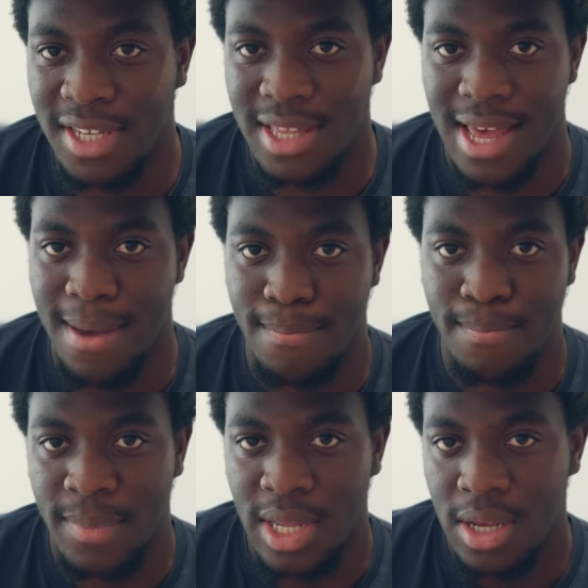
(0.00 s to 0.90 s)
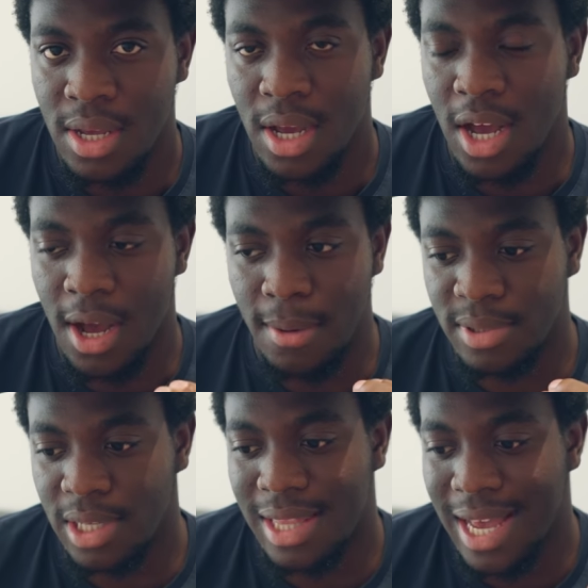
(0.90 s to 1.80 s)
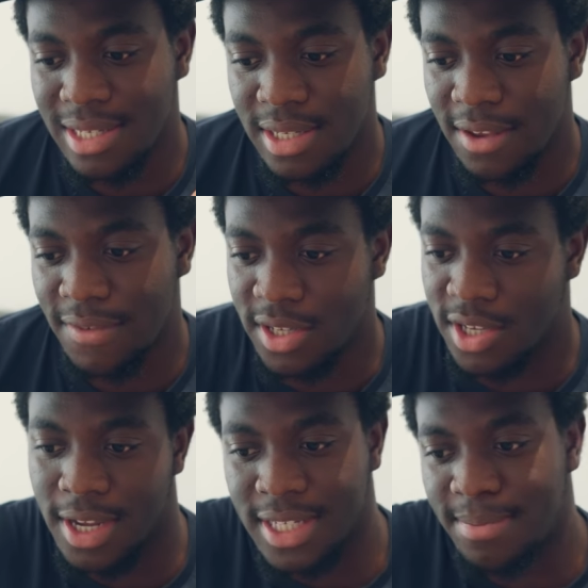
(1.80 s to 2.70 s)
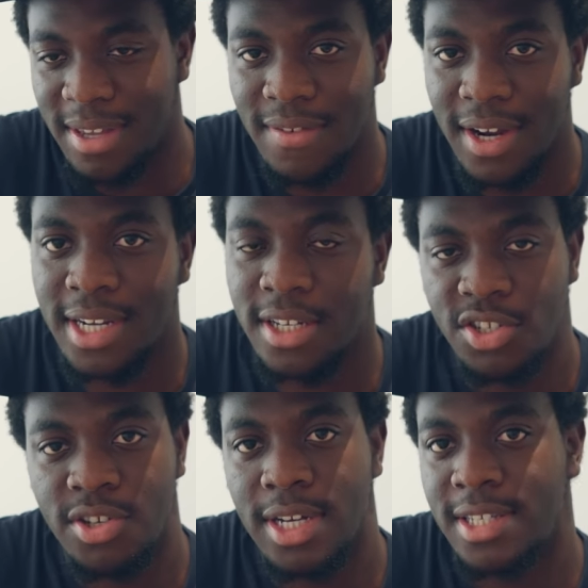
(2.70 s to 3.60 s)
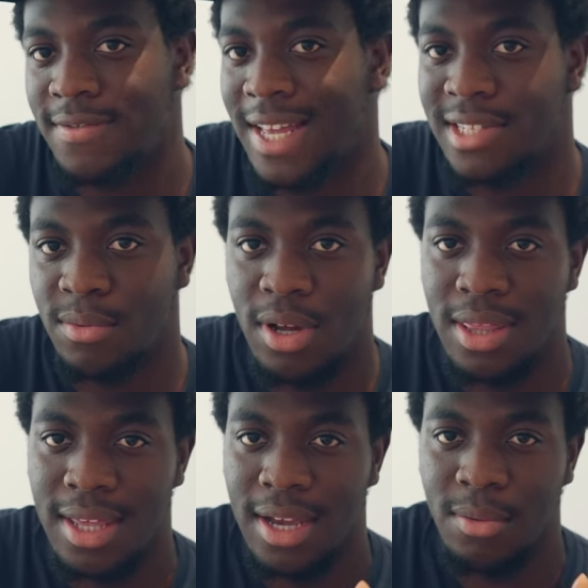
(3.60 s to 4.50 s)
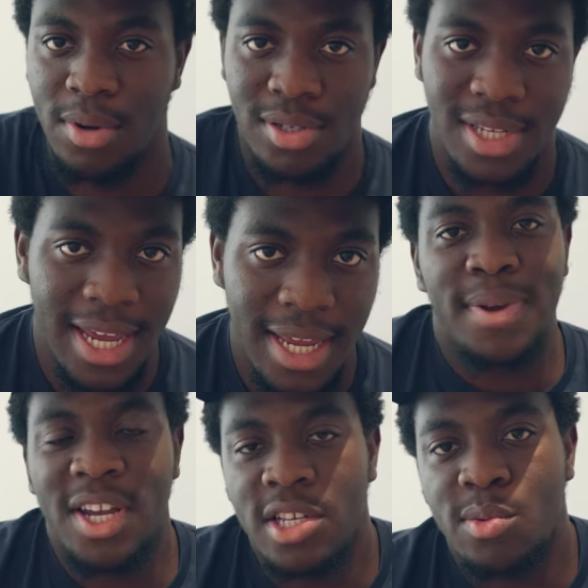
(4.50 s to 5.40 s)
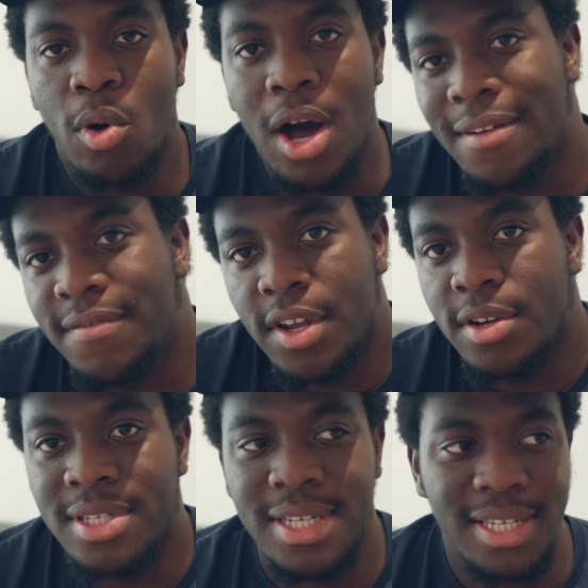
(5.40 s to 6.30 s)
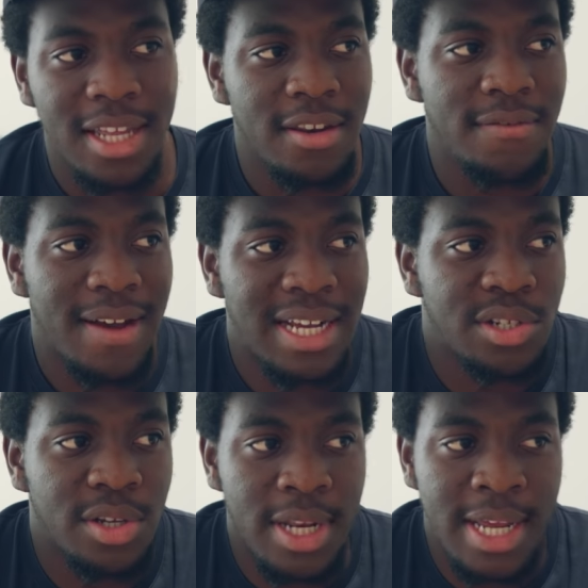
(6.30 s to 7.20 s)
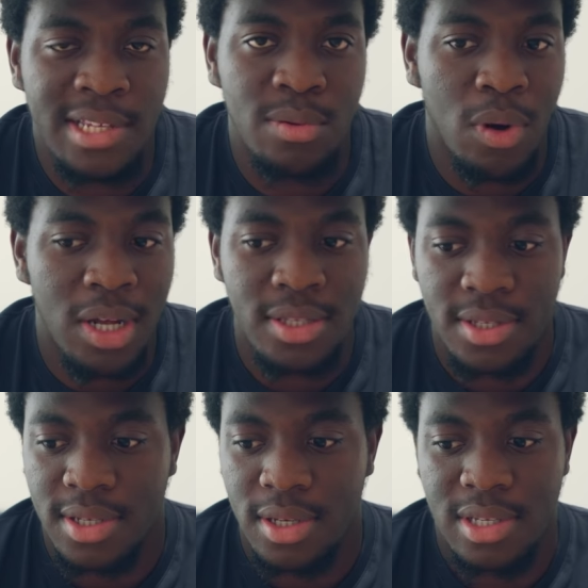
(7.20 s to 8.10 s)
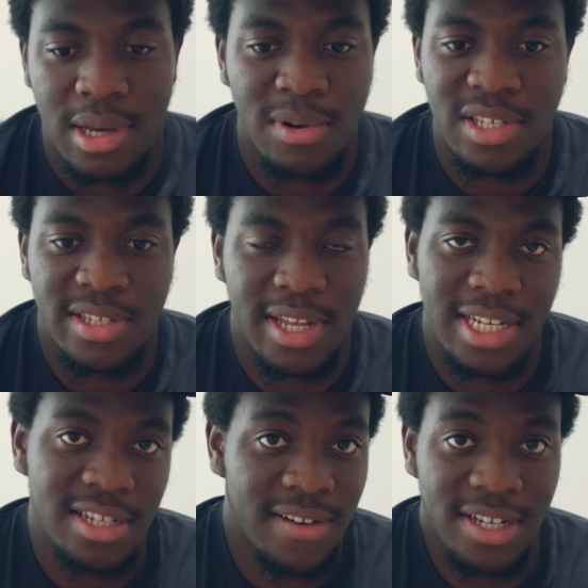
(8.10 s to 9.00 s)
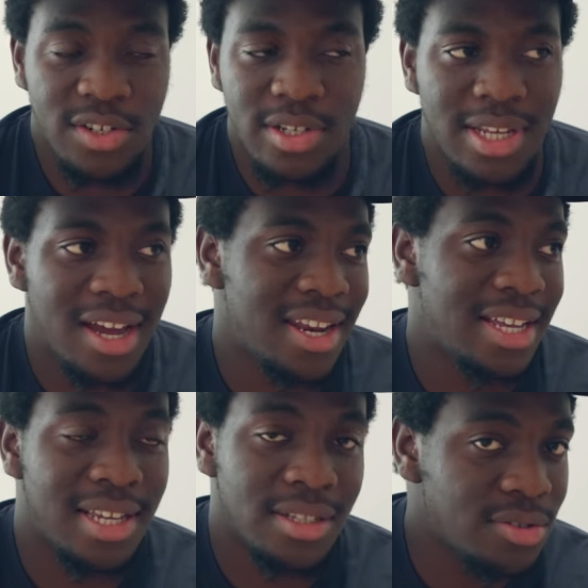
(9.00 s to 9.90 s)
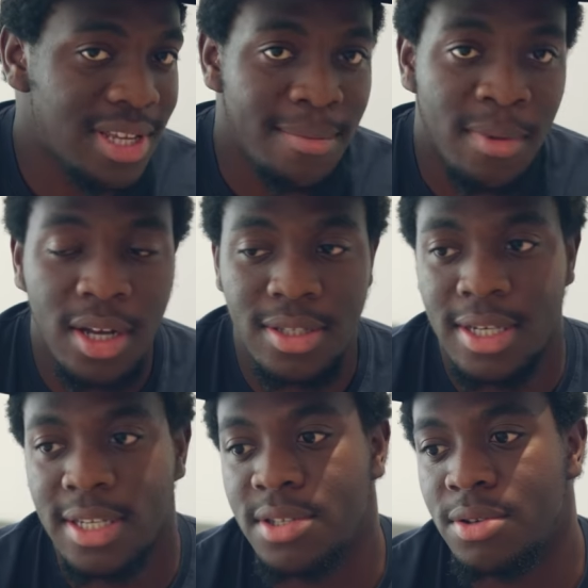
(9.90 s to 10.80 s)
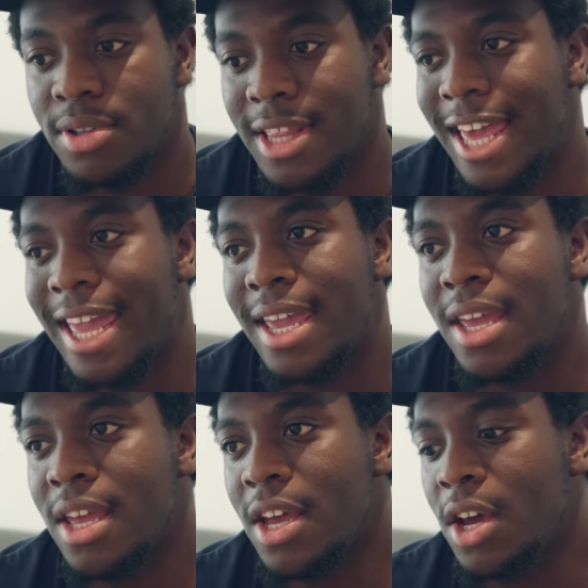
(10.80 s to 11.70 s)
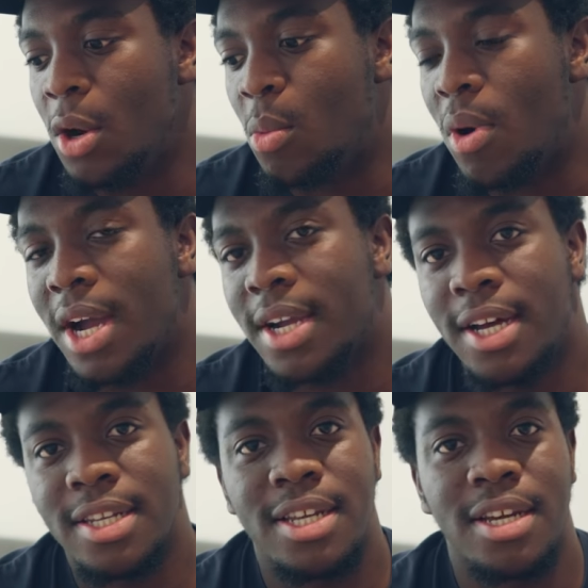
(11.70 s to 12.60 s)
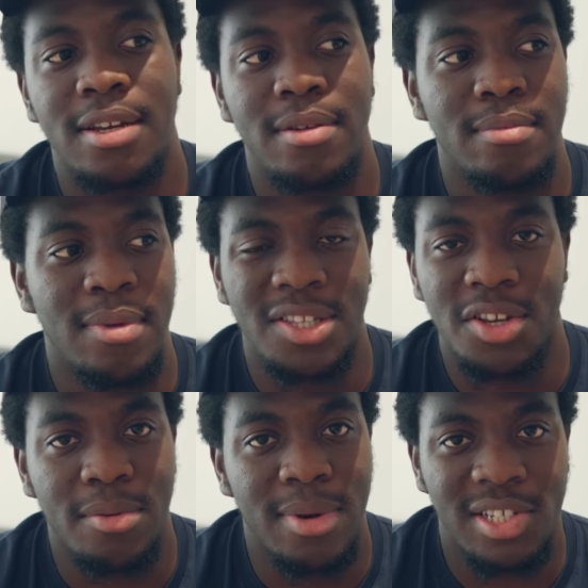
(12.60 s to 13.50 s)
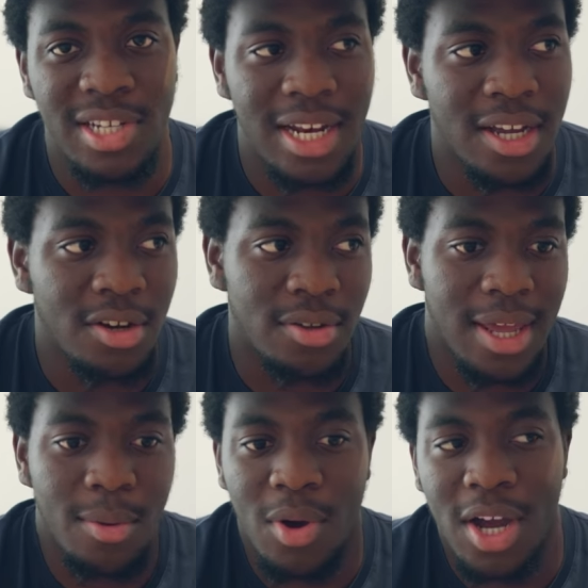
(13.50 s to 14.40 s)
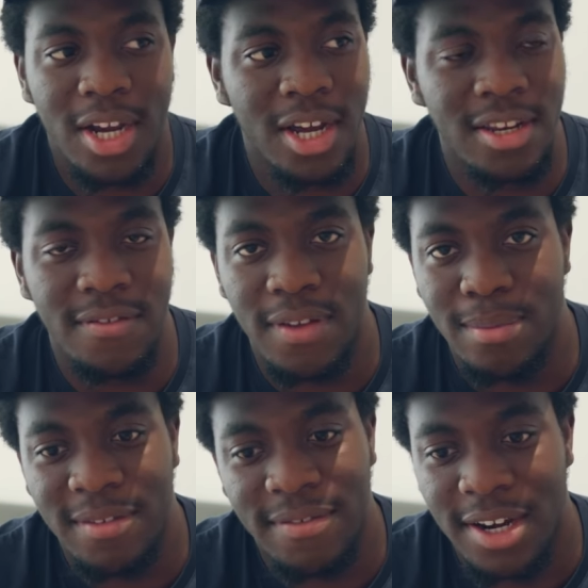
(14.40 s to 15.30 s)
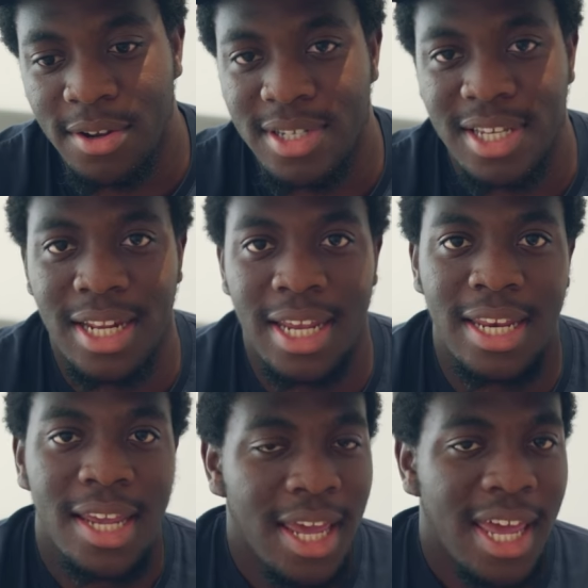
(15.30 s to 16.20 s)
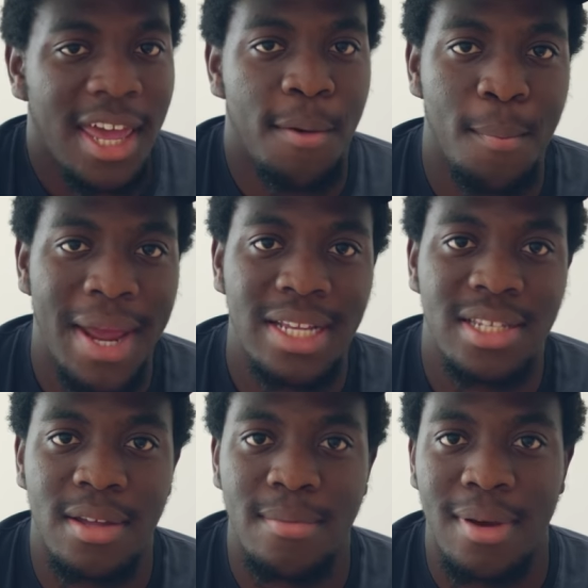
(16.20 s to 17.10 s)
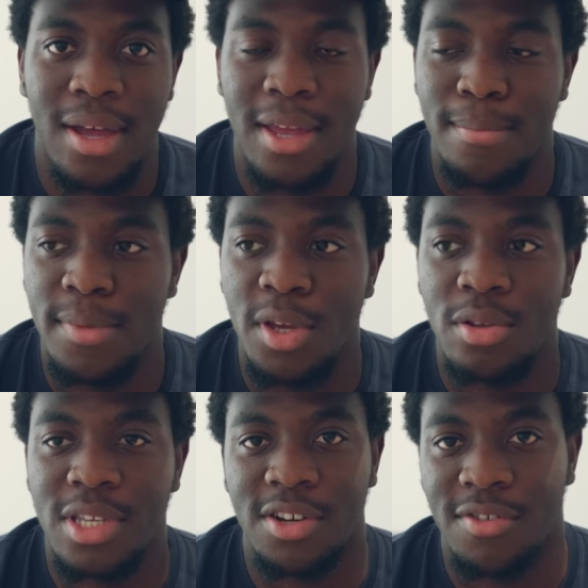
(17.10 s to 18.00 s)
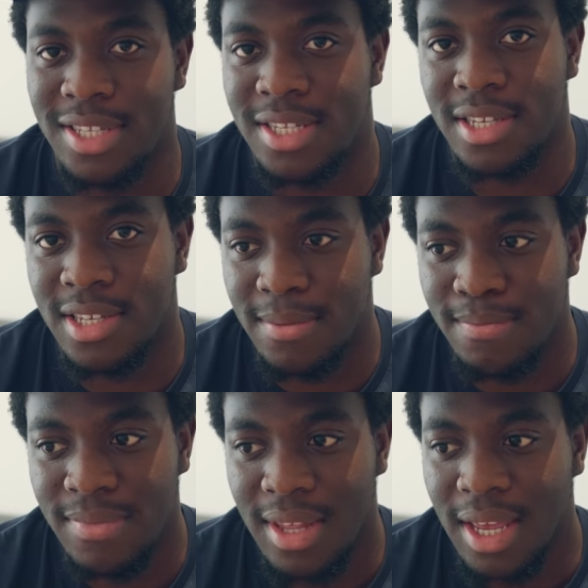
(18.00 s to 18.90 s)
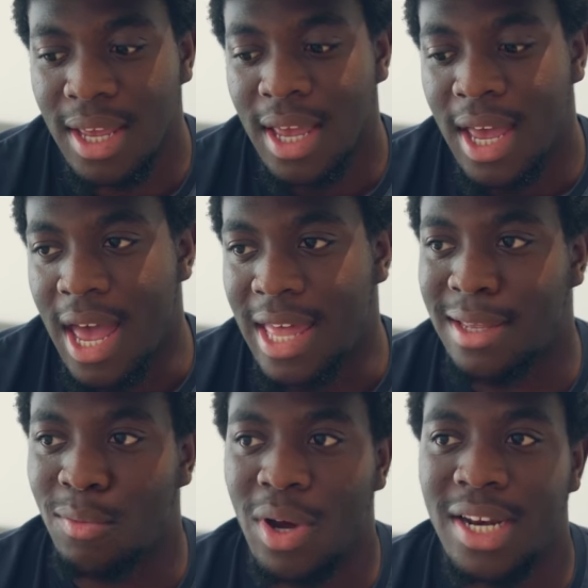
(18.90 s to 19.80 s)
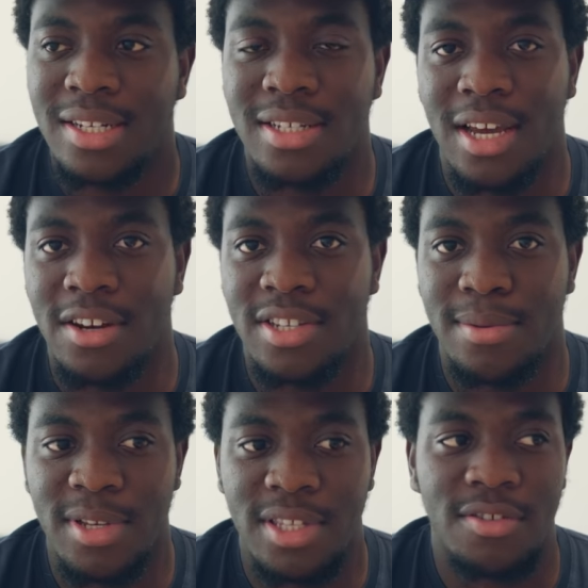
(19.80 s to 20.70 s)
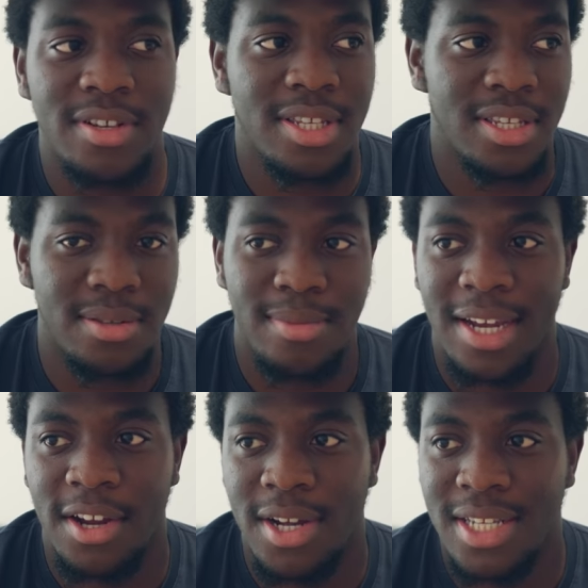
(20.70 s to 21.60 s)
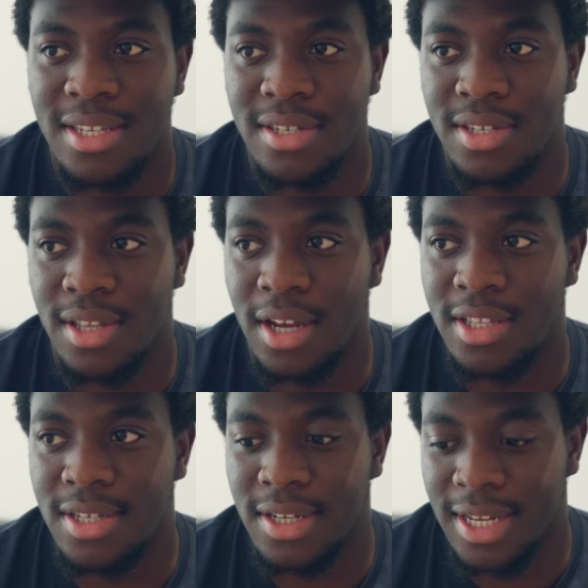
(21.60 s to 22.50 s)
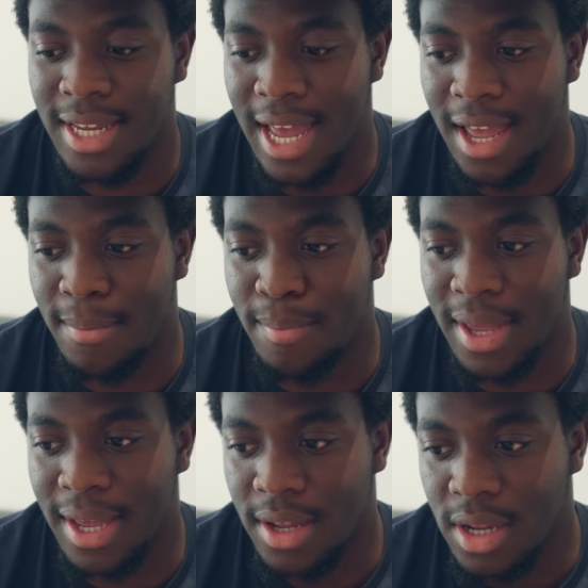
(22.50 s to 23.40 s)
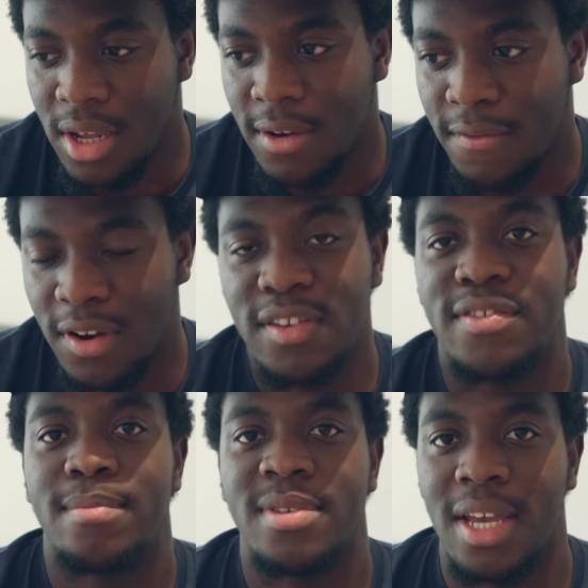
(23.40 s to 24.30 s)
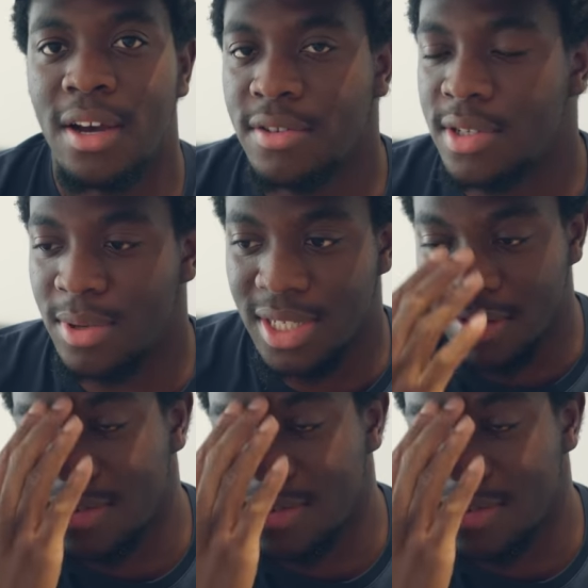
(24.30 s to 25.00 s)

to them. Um, so that's, if I was going to be very constructive, that's the one thing I will say. Because what I've noticed in fashion is once someone studies fashion design at Central St. Martin's or they work under Martin Margiela or they work under Phoebe Philo at Celine, it makes them immune to criticism. And then when a designer is immune to criticism, they're going to start to get a bit full of themselves, which